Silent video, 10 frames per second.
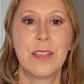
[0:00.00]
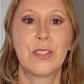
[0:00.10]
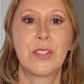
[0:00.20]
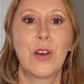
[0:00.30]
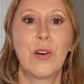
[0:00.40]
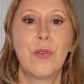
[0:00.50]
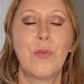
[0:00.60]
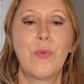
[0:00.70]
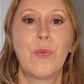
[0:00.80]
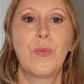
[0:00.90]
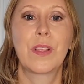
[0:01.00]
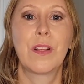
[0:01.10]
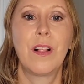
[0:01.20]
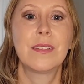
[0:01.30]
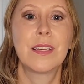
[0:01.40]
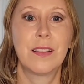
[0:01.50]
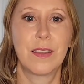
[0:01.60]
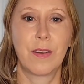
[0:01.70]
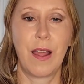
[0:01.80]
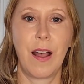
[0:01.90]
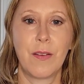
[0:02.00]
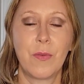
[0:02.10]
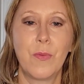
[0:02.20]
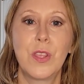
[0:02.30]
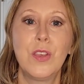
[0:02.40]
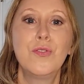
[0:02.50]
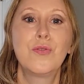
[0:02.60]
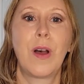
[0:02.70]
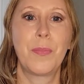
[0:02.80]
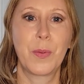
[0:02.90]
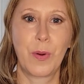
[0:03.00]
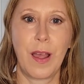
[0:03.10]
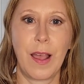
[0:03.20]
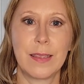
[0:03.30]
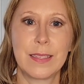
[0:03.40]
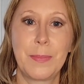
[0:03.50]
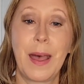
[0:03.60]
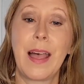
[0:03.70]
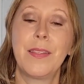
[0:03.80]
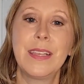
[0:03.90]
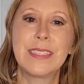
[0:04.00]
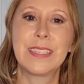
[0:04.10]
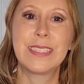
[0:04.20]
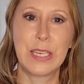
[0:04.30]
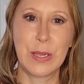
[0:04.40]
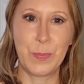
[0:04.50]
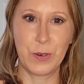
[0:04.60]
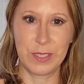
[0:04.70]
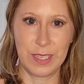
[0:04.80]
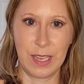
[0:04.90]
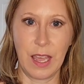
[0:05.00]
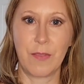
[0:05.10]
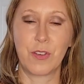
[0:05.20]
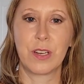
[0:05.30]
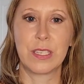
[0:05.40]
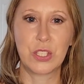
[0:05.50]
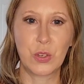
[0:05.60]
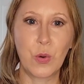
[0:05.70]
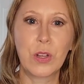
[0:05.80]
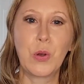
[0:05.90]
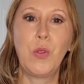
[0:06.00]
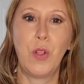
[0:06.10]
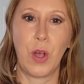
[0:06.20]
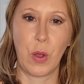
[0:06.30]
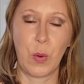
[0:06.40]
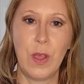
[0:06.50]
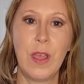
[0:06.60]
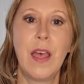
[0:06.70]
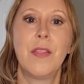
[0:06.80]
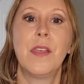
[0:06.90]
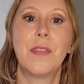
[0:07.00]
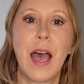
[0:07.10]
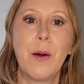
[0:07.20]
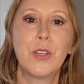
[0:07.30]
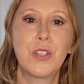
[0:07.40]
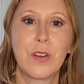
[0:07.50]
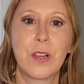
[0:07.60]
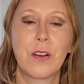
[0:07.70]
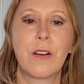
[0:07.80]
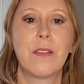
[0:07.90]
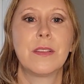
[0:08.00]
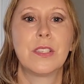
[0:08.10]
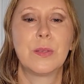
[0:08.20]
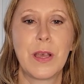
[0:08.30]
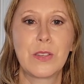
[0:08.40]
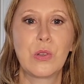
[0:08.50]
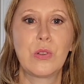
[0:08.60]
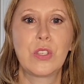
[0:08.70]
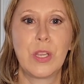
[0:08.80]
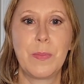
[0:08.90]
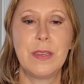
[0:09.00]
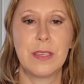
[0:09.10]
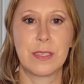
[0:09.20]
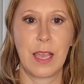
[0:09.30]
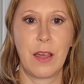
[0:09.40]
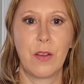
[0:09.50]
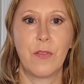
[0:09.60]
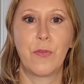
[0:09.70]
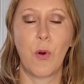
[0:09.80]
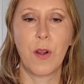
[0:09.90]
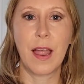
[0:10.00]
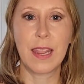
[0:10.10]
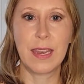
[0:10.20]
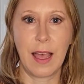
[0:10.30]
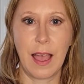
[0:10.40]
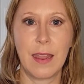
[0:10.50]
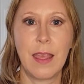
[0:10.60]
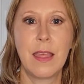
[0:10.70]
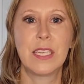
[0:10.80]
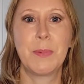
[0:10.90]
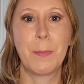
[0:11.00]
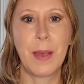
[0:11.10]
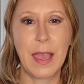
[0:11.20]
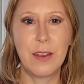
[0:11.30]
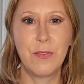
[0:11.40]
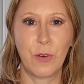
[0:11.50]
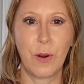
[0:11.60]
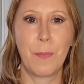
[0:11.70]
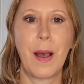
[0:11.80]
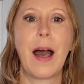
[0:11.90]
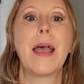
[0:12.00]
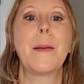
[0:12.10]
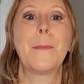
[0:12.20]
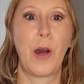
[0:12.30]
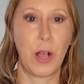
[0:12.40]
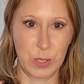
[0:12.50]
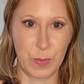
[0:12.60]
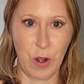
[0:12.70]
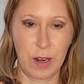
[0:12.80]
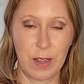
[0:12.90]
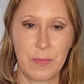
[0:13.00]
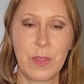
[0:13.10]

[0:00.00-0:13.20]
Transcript: So with Closet Clearout, when you drop the price by at least 10% of your historical low, then that will trigger the special shipping discount of $4.99 to be paid for by Poshmark.